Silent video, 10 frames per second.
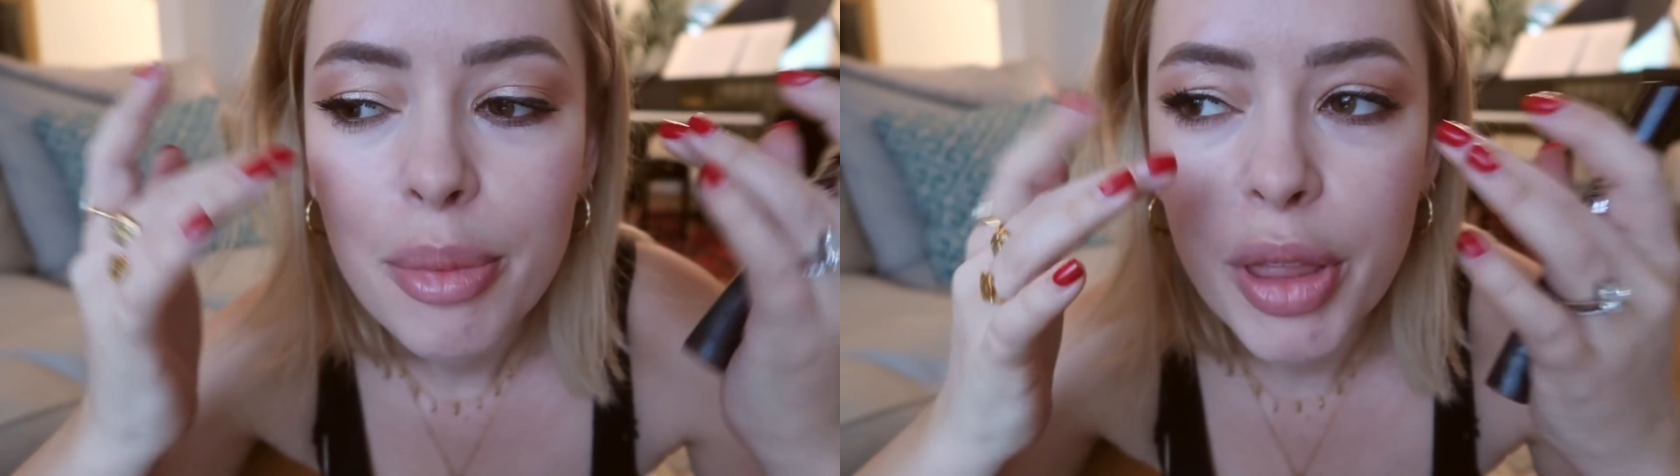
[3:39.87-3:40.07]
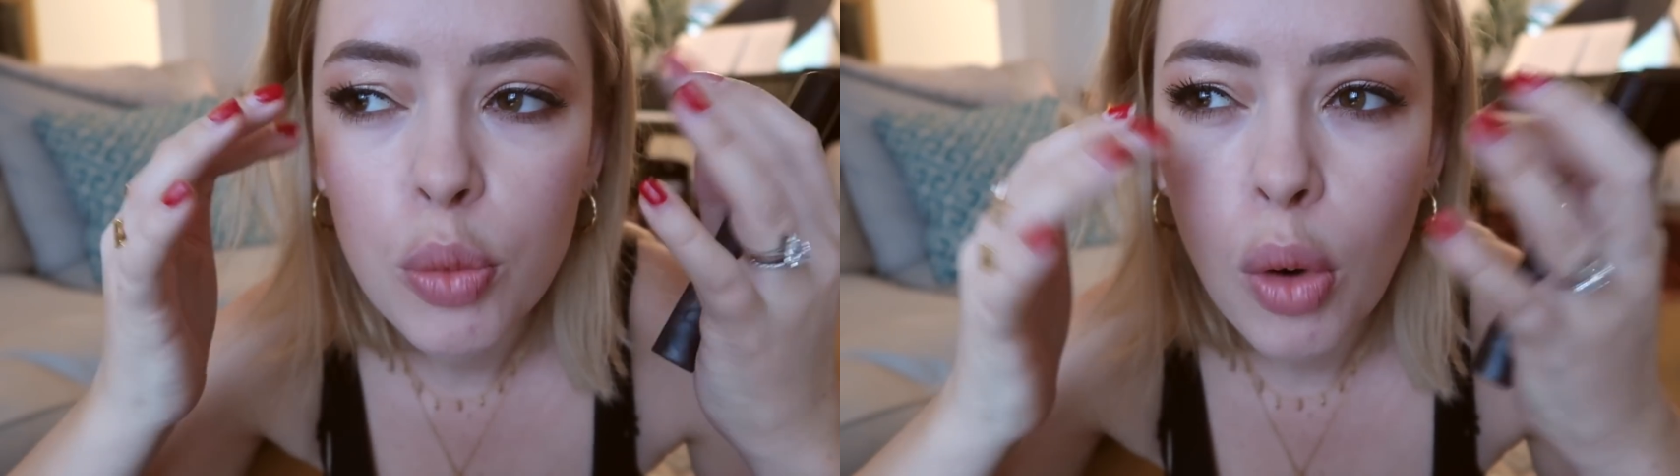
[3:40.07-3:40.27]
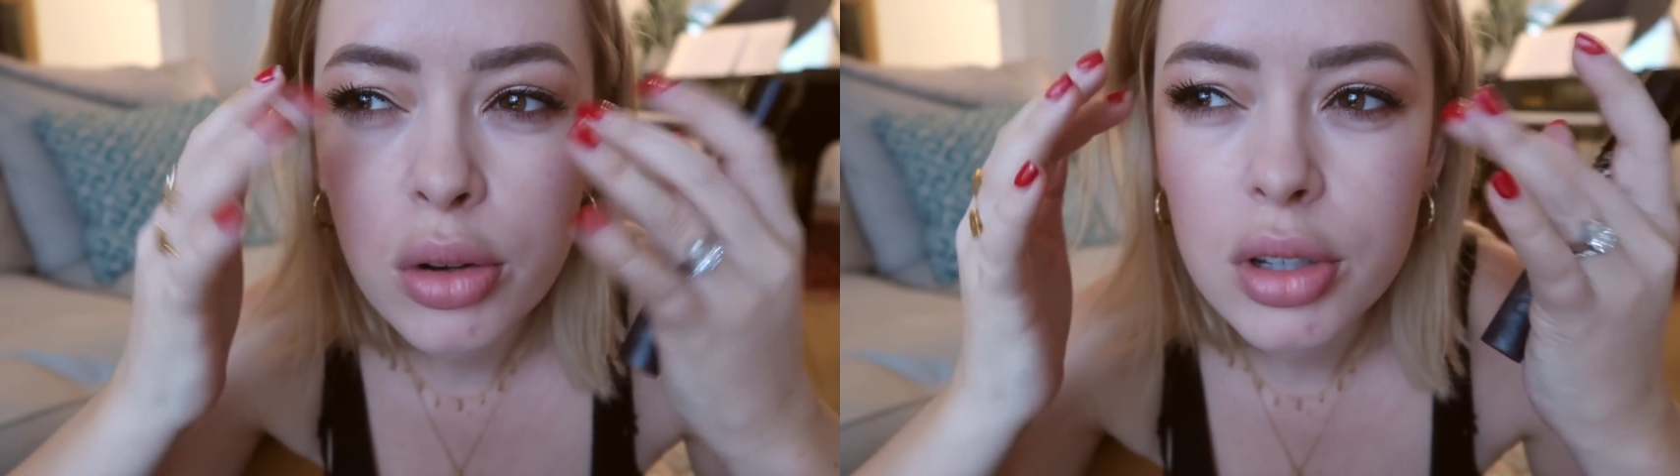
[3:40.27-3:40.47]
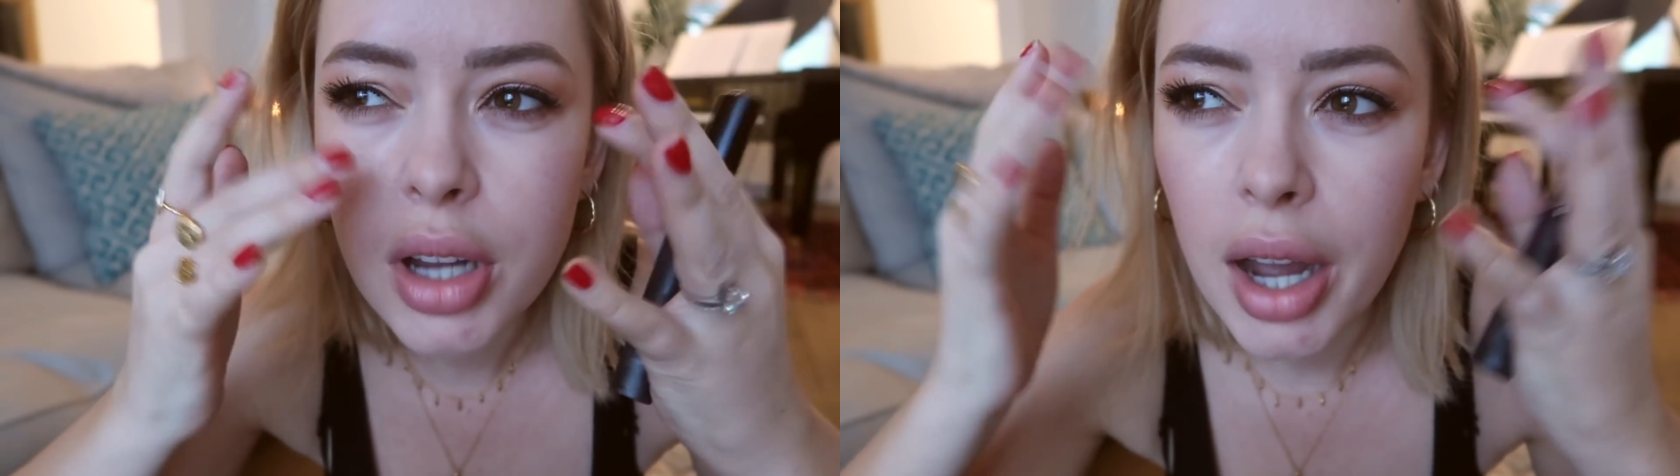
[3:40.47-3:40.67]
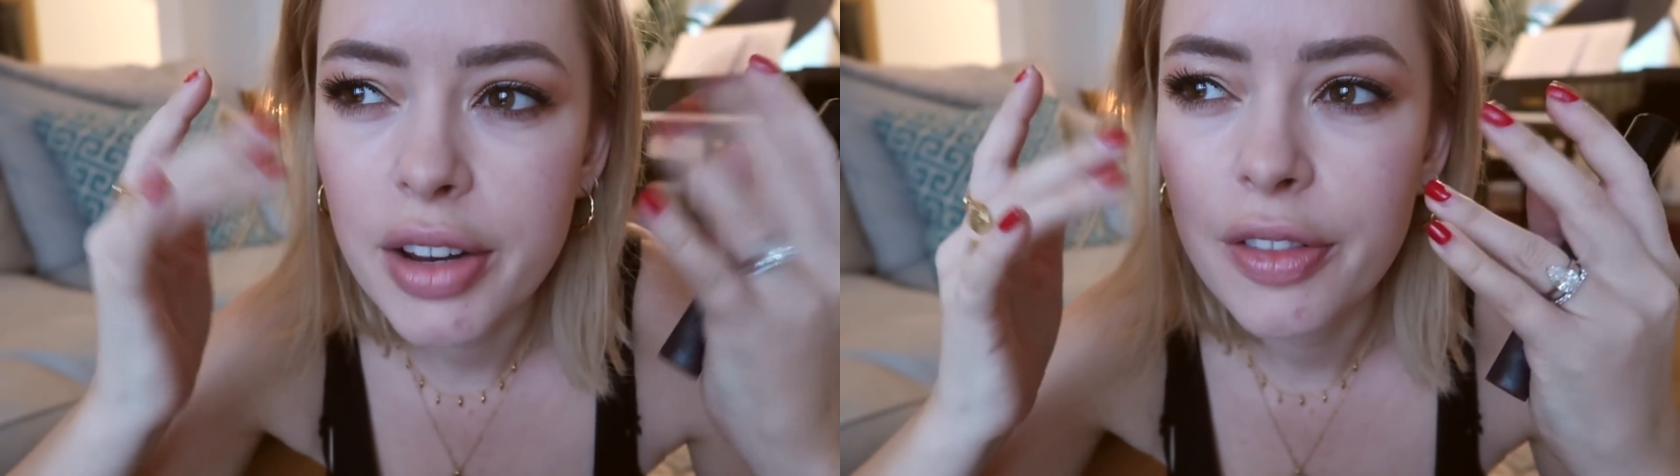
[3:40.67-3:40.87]
but the wand
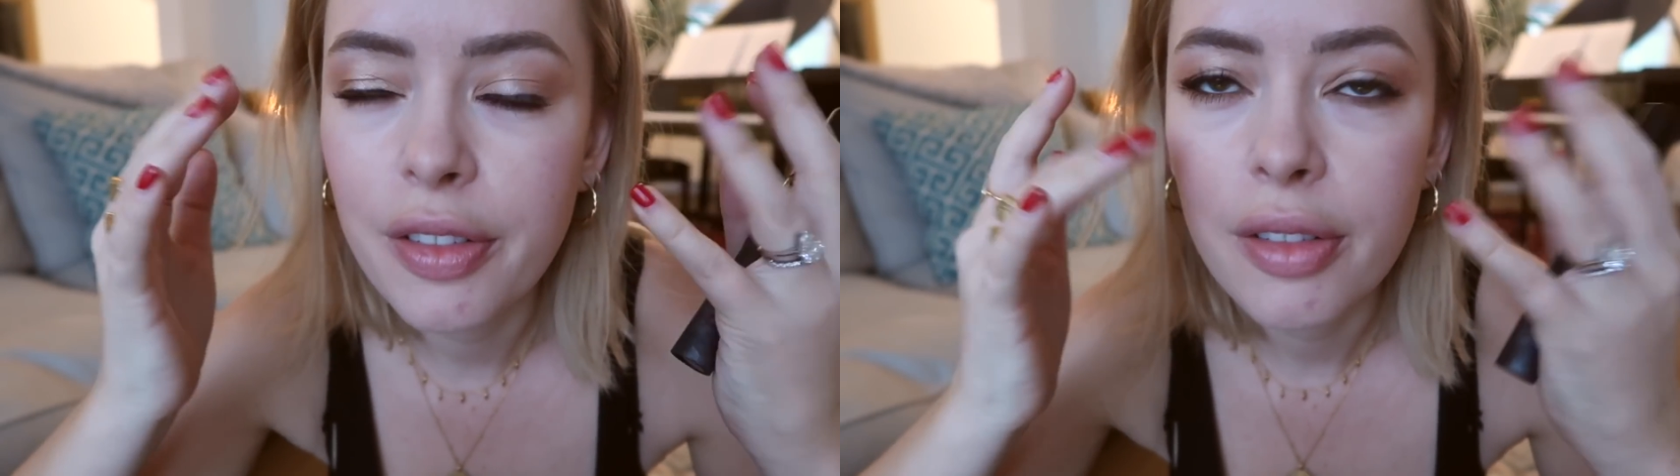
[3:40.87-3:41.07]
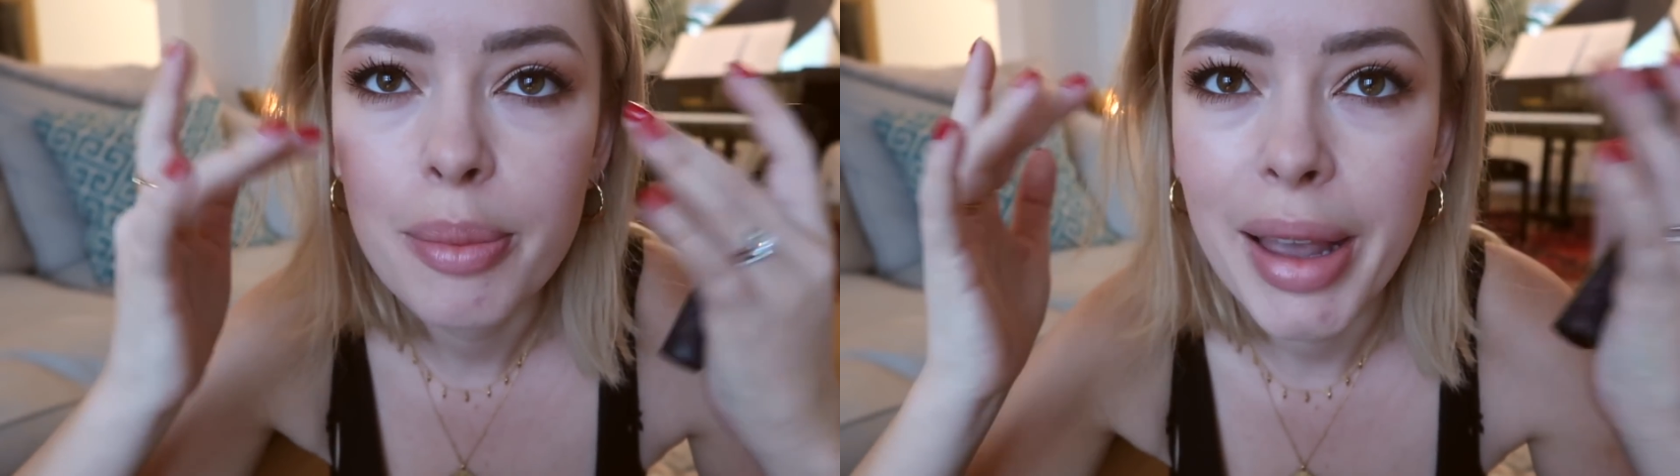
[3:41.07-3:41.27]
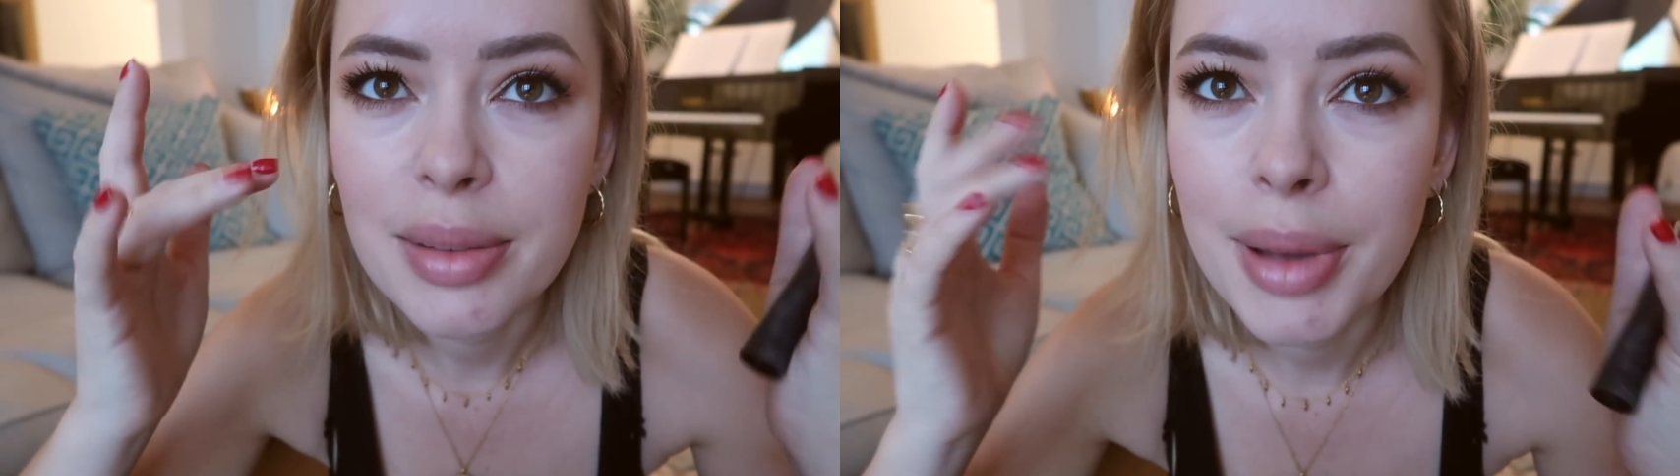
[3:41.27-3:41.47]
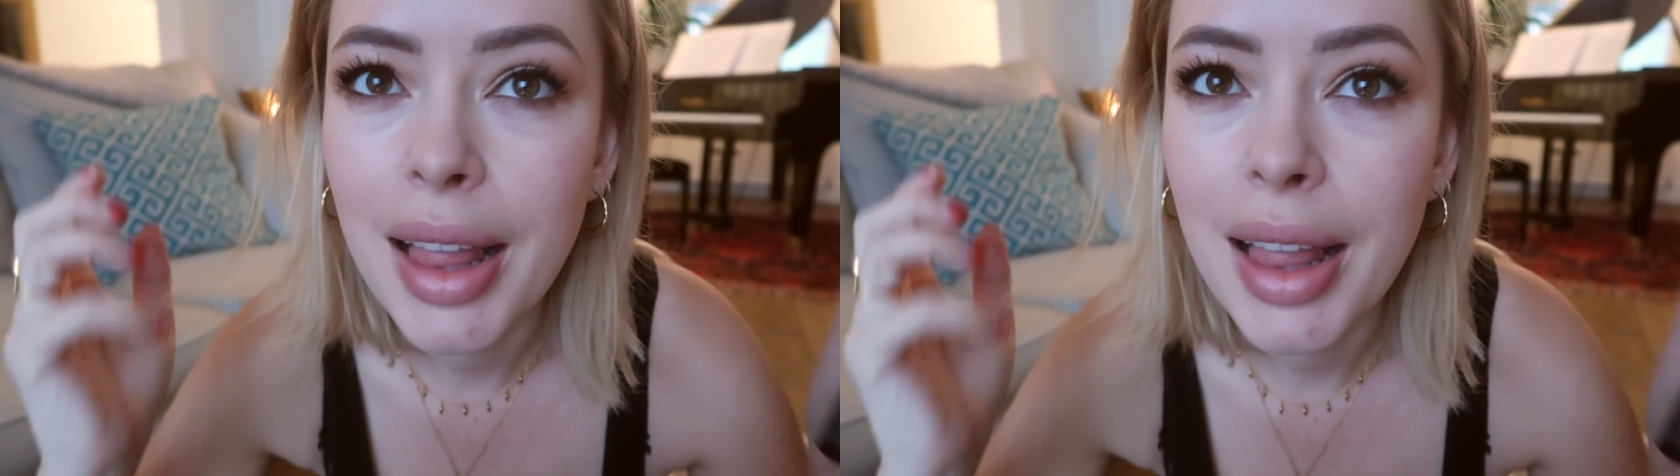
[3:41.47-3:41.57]
kind of makes